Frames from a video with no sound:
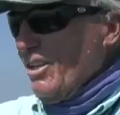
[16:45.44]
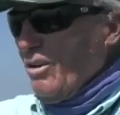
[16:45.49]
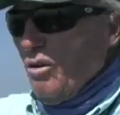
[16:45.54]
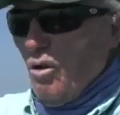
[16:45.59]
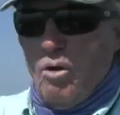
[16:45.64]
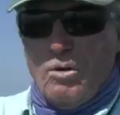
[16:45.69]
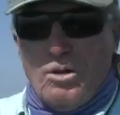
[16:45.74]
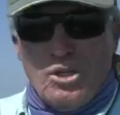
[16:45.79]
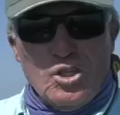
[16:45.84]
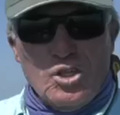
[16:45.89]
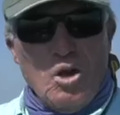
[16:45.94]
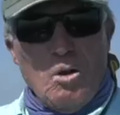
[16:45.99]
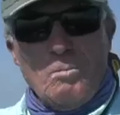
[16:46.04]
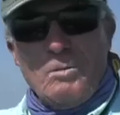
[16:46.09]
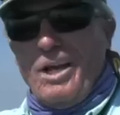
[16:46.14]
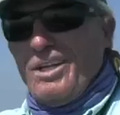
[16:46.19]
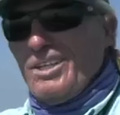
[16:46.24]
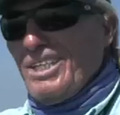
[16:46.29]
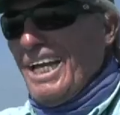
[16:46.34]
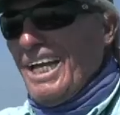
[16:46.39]
to
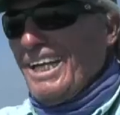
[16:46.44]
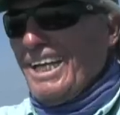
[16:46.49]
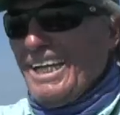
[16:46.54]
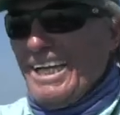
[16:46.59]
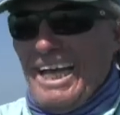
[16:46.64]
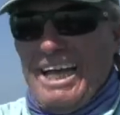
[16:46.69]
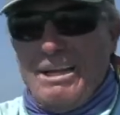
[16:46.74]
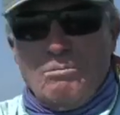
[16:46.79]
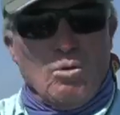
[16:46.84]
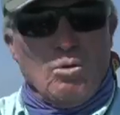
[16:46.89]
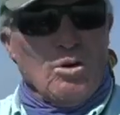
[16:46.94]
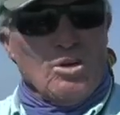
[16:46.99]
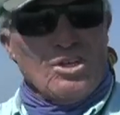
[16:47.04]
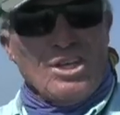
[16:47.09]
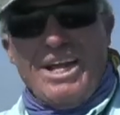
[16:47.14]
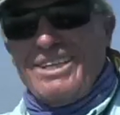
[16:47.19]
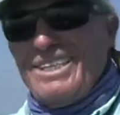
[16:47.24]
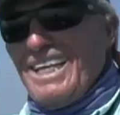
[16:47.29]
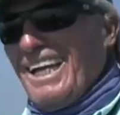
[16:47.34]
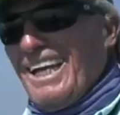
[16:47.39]
Okeechobee. I'll take you to Headwaters.
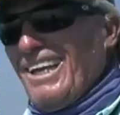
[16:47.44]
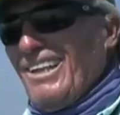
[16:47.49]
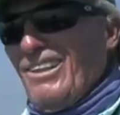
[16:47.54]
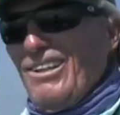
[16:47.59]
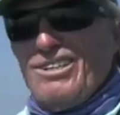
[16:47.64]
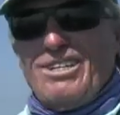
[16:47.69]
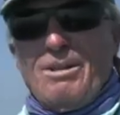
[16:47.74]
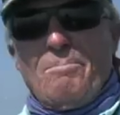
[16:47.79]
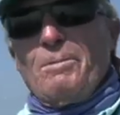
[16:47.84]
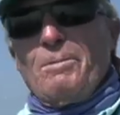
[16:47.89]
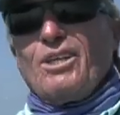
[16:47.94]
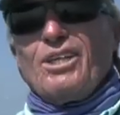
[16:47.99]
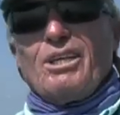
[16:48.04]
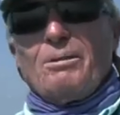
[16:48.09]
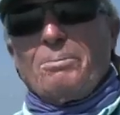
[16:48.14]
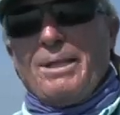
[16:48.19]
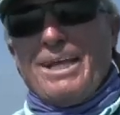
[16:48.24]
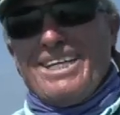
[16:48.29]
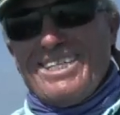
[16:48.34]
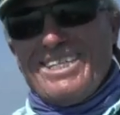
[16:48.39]
I'll take you. There's a
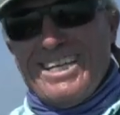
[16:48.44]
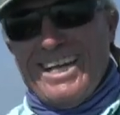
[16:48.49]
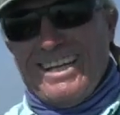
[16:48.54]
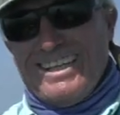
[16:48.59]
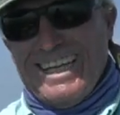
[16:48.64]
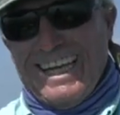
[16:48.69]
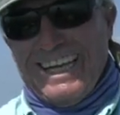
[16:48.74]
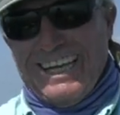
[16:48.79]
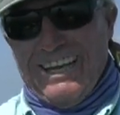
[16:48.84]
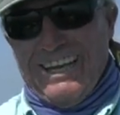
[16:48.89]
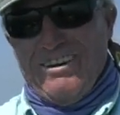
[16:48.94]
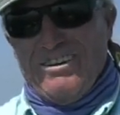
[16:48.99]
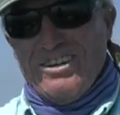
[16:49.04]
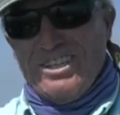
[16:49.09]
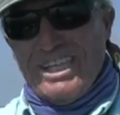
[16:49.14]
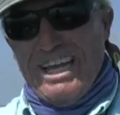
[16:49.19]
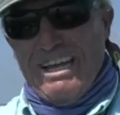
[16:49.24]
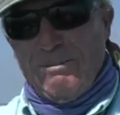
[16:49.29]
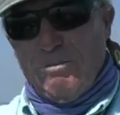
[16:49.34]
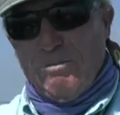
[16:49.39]
million places I'll take you here in
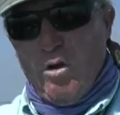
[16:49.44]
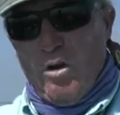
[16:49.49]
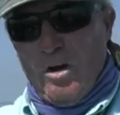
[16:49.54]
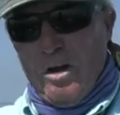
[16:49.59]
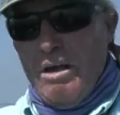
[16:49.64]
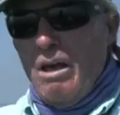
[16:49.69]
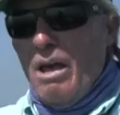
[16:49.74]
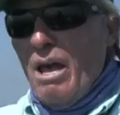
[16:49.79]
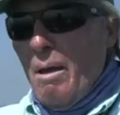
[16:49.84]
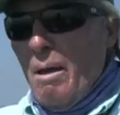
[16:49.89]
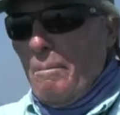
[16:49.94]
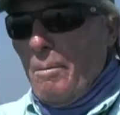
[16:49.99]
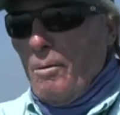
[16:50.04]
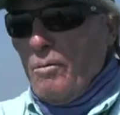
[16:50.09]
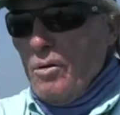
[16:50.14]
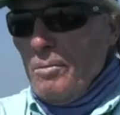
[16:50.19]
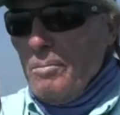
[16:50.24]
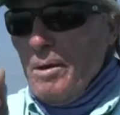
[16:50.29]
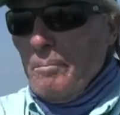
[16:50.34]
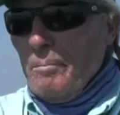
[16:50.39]
South Florida. But
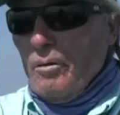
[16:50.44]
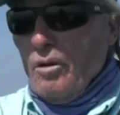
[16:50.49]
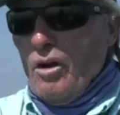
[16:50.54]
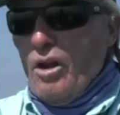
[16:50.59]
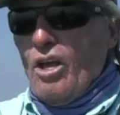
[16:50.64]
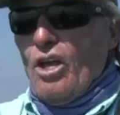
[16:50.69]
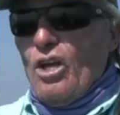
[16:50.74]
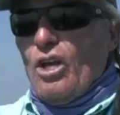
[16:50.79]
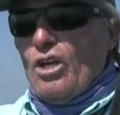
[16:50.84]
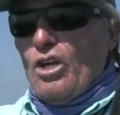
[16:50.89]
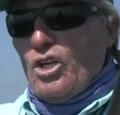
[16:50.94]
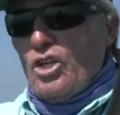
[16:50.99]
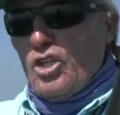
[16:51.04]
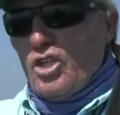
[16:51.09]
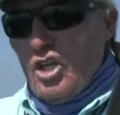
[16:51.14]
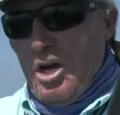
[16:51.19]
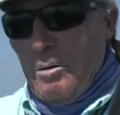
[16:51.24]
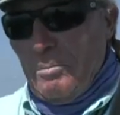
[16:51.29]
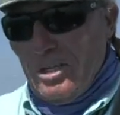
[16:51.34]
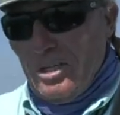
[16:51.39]
remember,
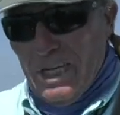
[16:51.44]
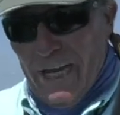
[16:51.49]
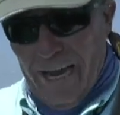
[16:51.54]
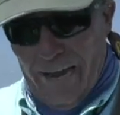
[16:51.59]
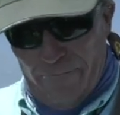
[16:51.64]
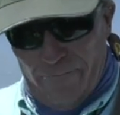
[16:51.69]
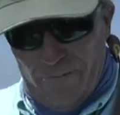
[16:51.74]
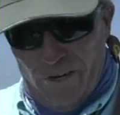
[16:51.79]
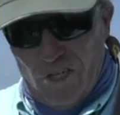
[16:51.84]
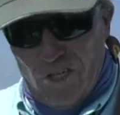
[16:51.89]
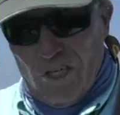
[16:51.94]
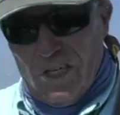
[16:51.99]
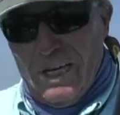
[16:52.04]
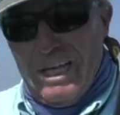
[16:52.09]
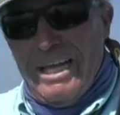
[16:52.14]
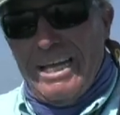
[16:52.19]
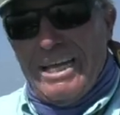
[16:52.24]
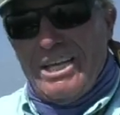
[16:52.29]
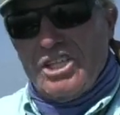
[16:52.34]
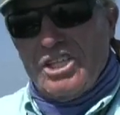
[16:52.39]
summertime fishing
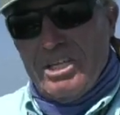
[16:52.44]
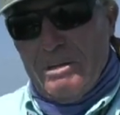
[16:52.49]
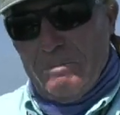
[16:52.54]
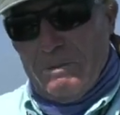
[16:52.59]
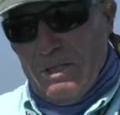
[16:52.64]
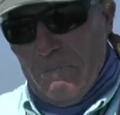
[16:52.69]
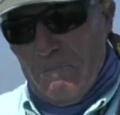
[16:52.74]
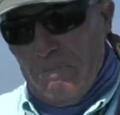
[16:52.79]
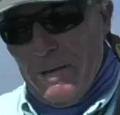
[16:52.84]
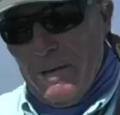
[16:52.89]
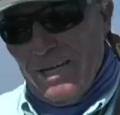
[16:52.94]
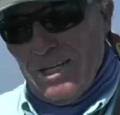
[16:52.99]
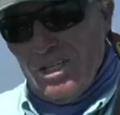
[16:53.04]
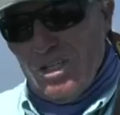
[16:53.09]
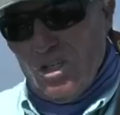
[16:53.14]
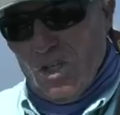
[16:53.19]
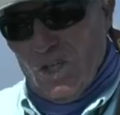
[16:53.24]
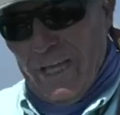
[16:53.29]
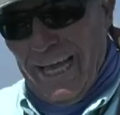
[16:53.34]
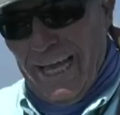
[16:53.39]
is some of the
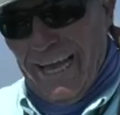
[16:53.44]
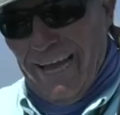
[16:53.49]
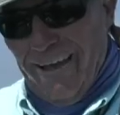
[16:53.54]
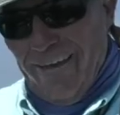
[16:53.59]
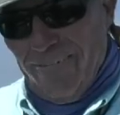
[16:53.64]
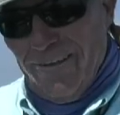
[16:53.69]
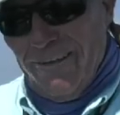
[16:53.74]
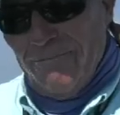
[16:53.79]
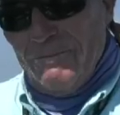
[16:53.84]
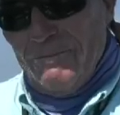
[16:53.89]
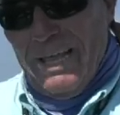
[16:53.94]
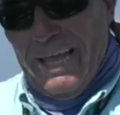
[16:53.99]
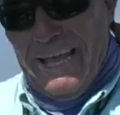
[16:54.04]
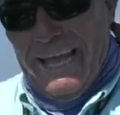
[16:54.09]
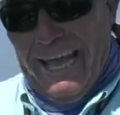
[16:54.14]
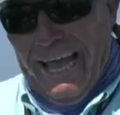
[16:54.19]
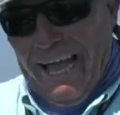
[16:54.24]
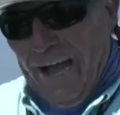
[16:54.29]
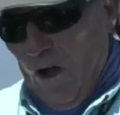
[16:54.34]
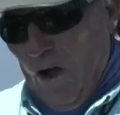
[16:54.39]
best you'll have.
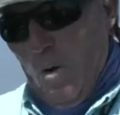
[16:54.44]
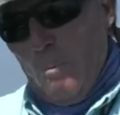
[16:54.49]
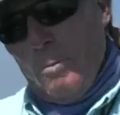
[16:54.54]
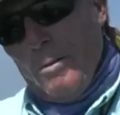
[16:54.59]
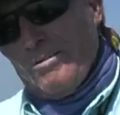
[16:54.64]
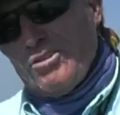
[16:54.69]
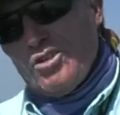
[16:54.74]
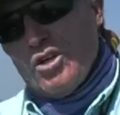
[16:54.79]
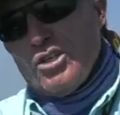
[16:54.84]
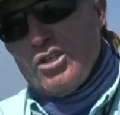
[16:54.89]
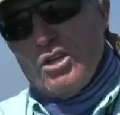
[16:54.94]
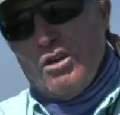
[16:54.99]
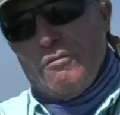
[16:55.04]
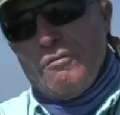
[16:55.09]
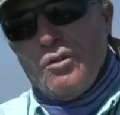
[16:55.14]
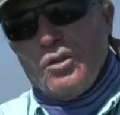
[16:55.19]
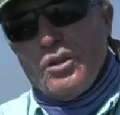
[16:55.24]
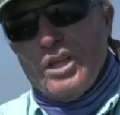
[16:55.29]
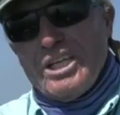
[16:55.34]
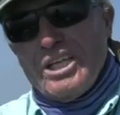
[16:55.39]
I hope I showed you a
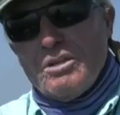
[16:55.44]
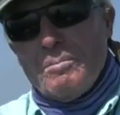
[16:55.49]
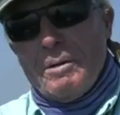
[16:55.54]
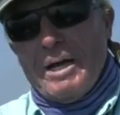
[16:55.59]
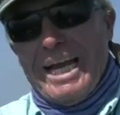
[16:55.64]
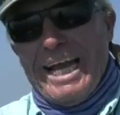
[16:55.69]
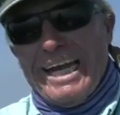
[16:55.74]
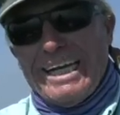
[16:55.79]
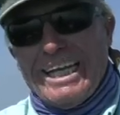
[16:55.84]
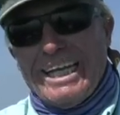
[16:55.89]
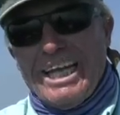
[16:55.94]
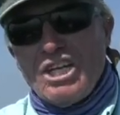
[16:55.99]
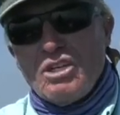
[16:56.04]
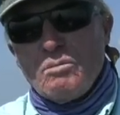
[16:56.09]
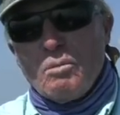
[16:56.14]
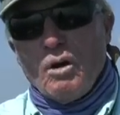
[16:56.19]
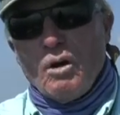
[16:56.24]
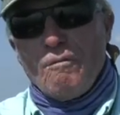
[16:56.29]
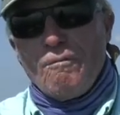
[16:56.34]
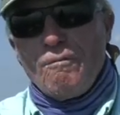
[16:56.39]
few things about how to catch
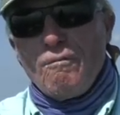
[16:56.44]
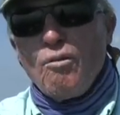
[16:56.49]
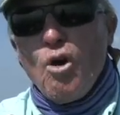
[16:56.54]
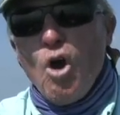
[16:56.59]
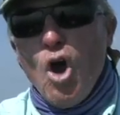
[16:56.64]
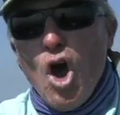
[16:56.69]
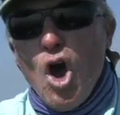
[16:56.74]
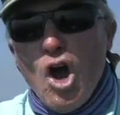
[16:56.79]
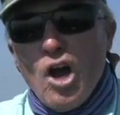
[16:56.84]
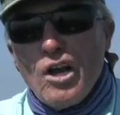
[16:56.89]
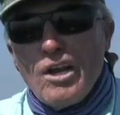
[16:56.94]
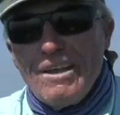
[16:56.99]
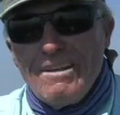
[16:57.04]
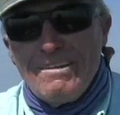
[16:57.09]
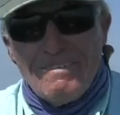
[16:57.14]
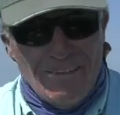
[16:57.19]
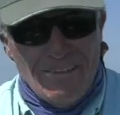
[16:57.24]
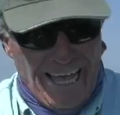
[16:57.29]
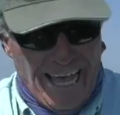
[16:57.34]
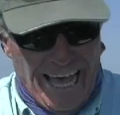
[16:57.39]
them on a frog,
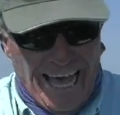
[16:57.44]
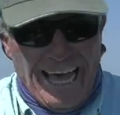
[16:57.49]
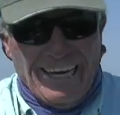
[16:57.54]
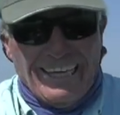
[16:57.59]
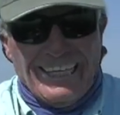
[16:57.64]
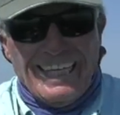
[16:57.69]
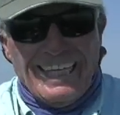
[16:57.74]
how to